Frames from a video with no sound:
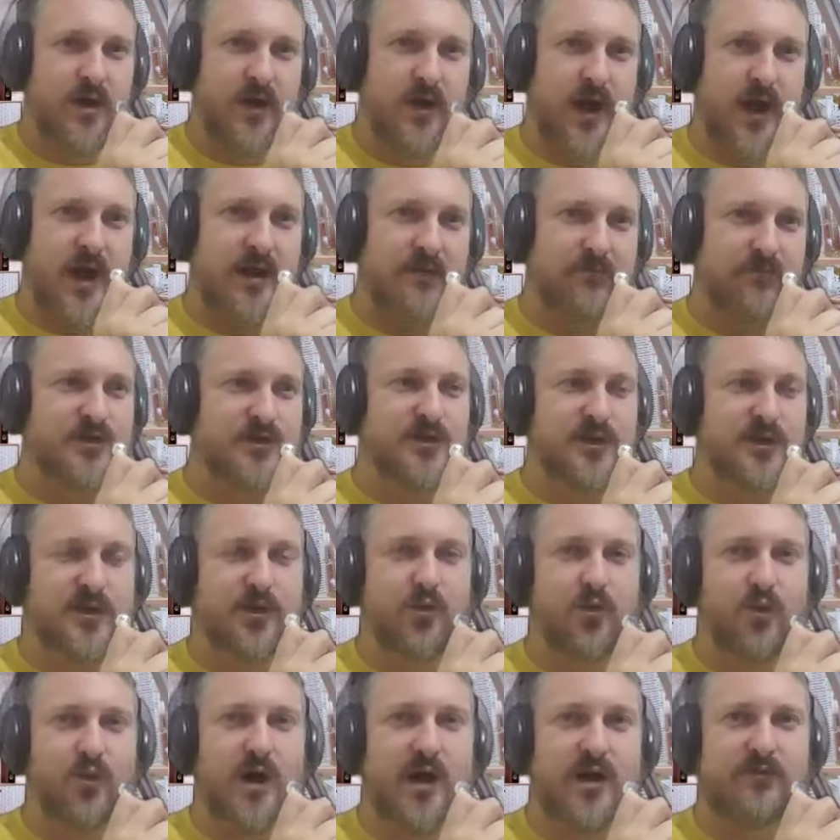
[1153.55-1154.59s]
Every
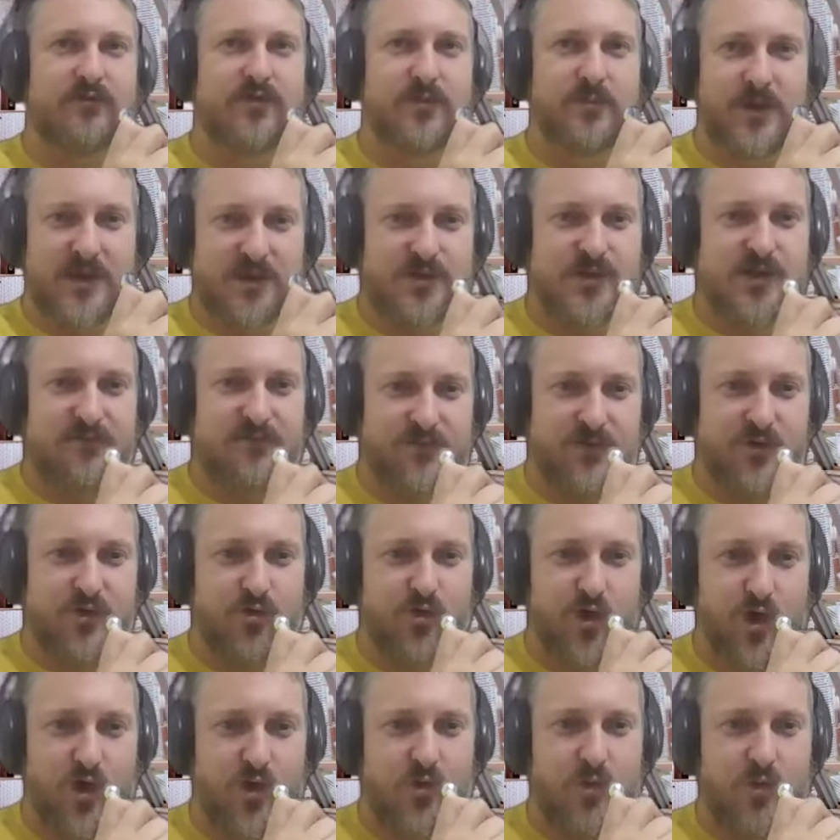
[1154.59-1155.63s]
single one of them except for
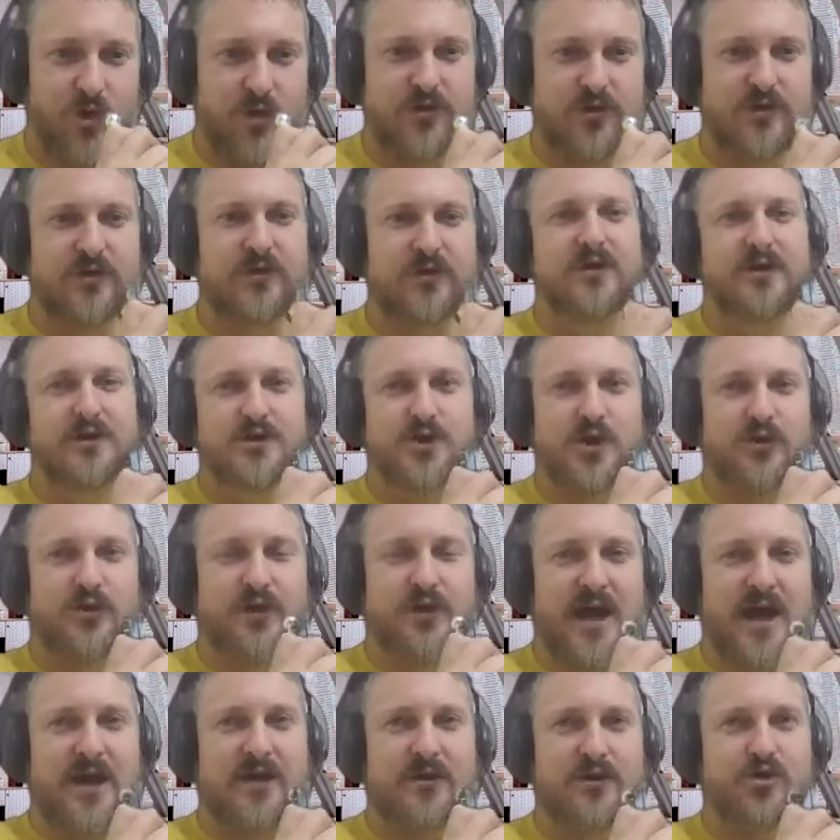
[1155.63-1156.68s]
Growatt. So
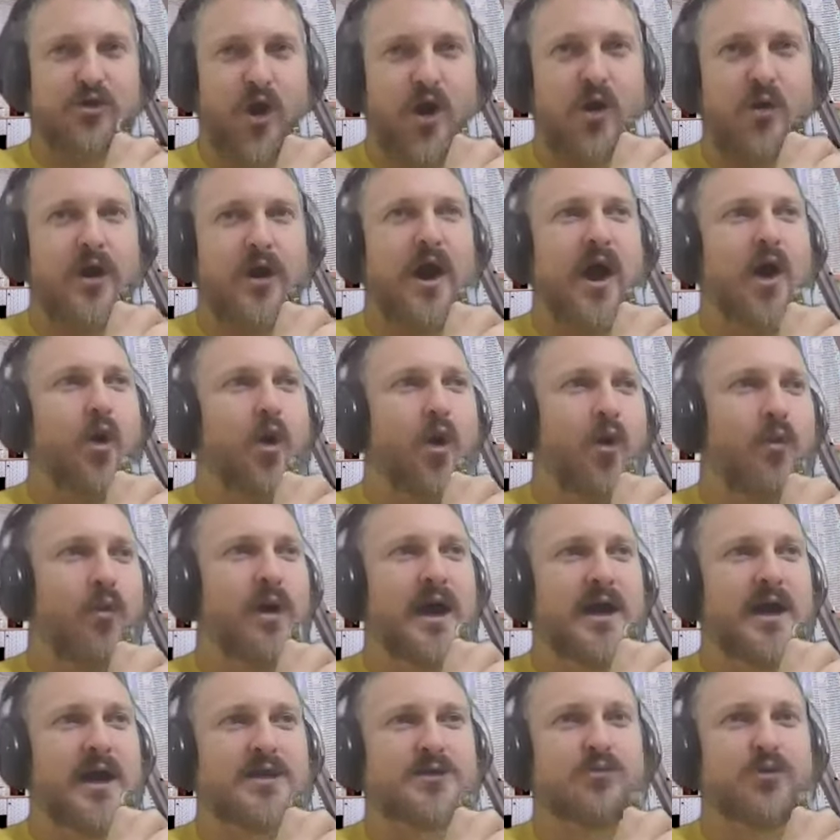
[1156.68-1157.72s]
that Growatt
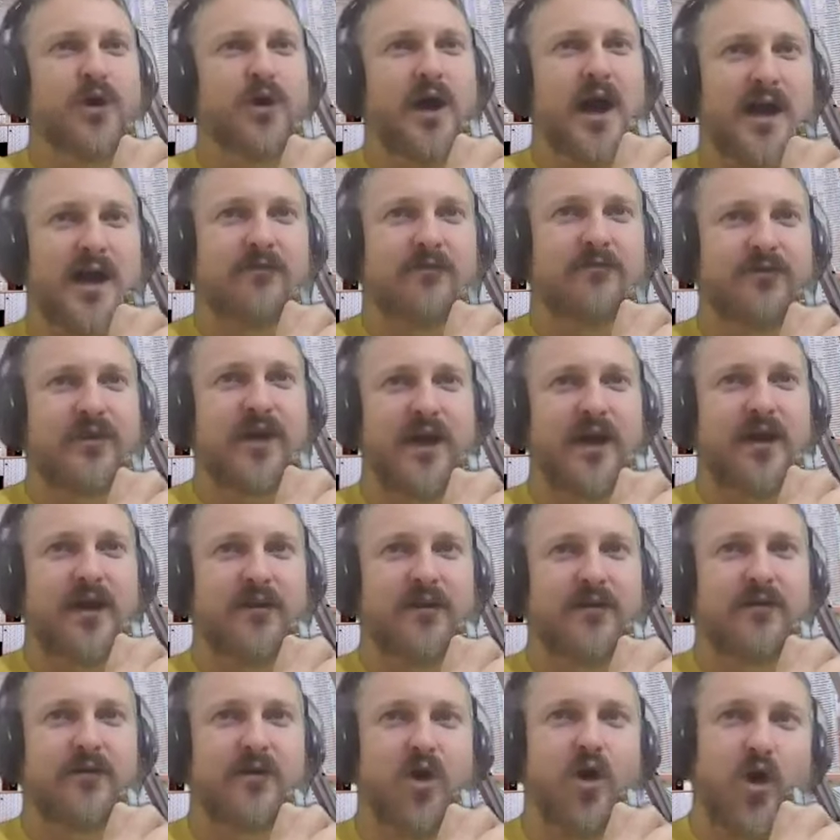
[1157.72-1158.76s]
always will have that
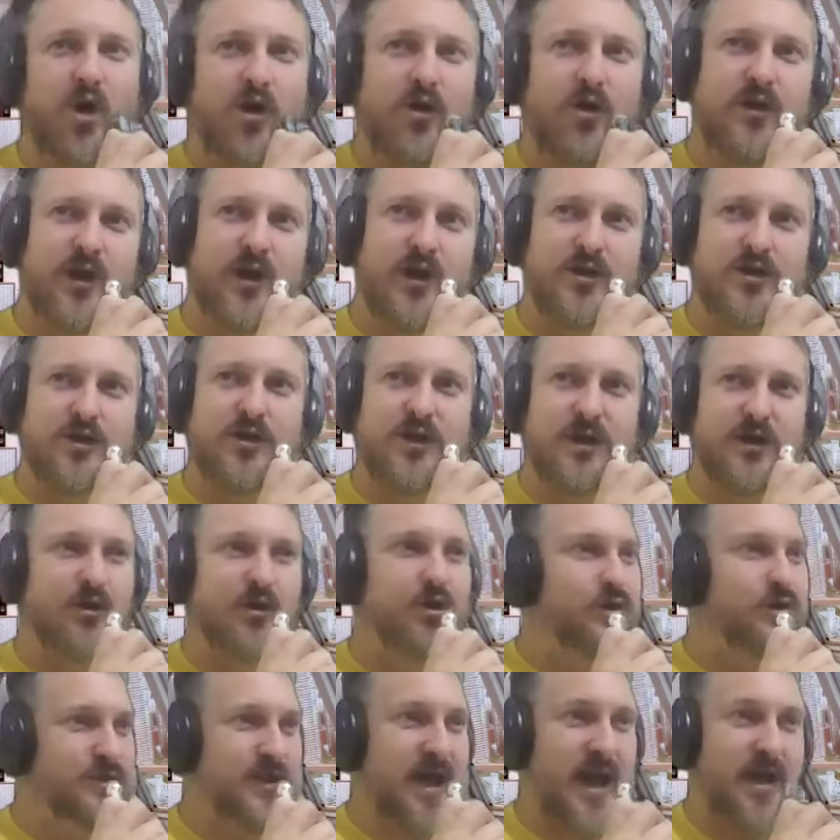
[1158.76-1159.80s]
all the shit
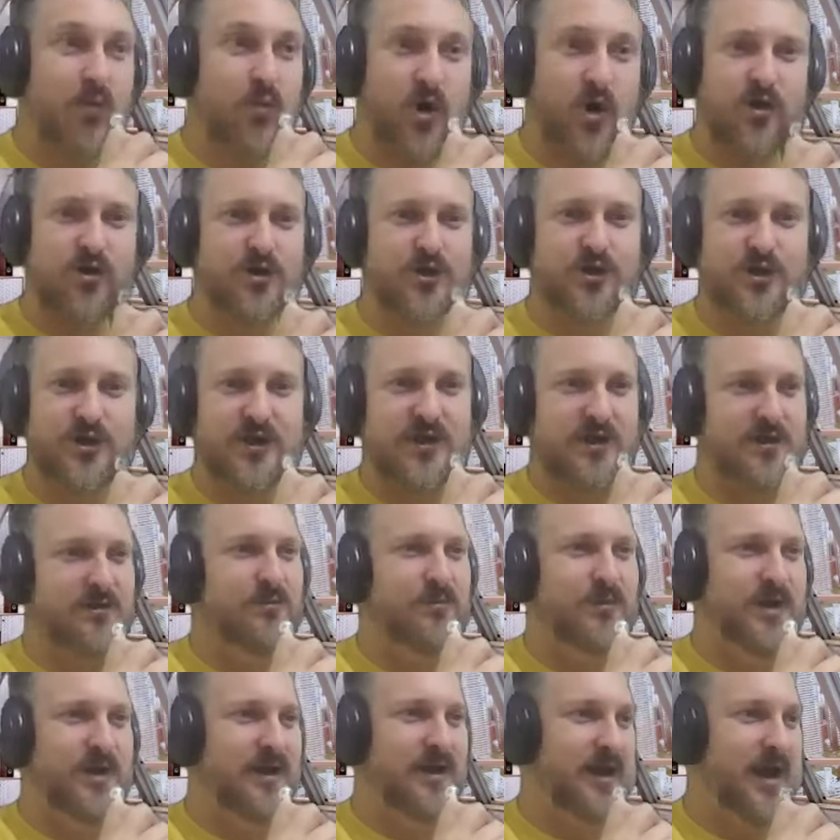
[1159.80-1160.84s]
because they were shit,
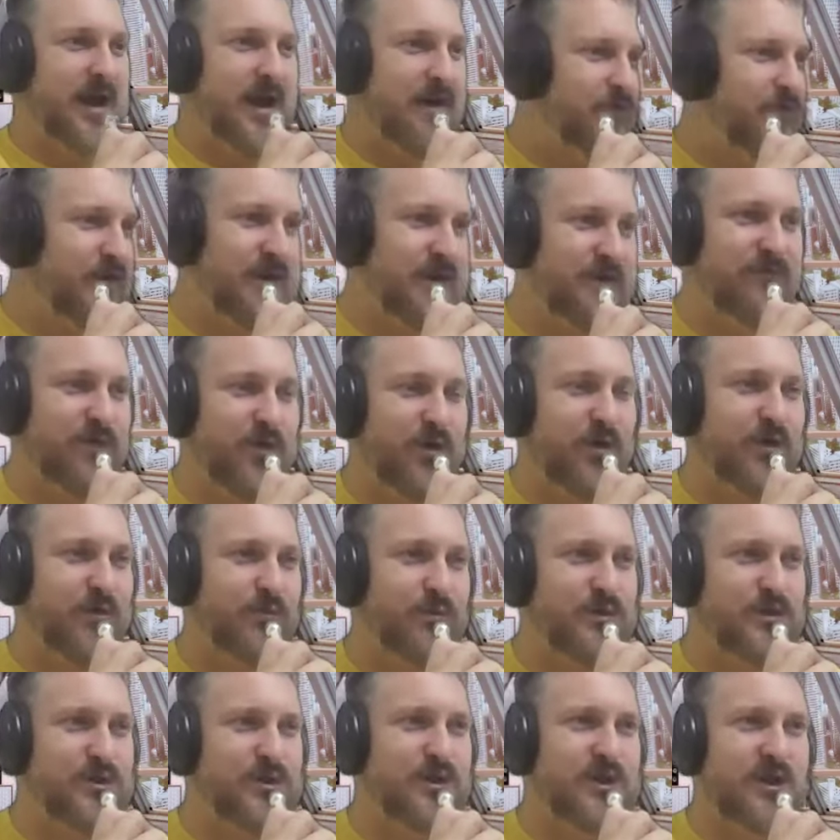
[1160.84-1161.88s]
man. Every inverter
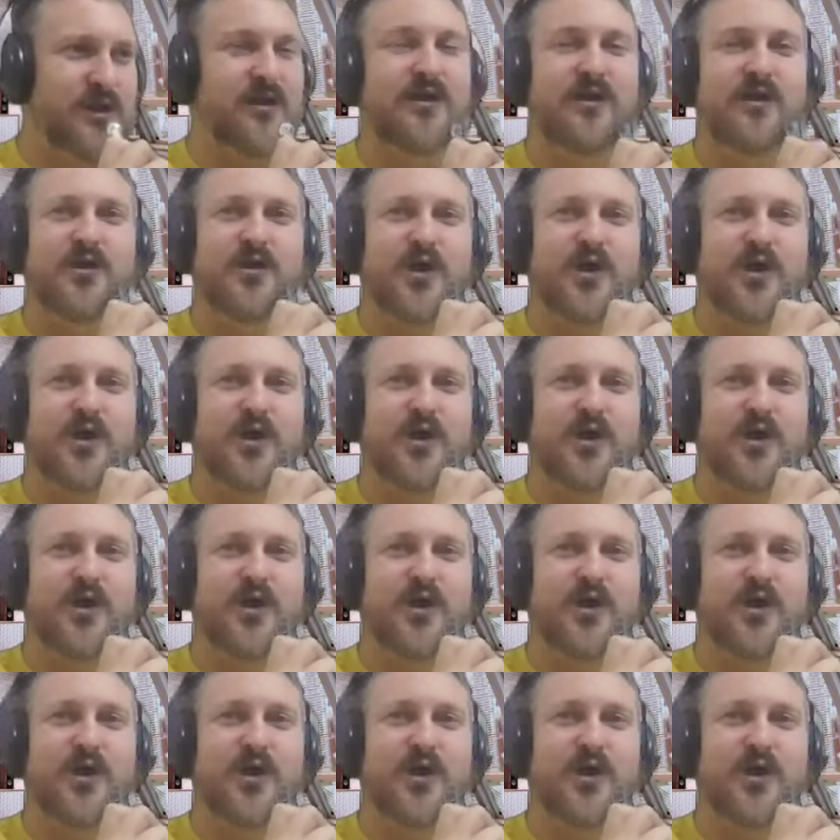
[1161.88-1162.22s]
was shit.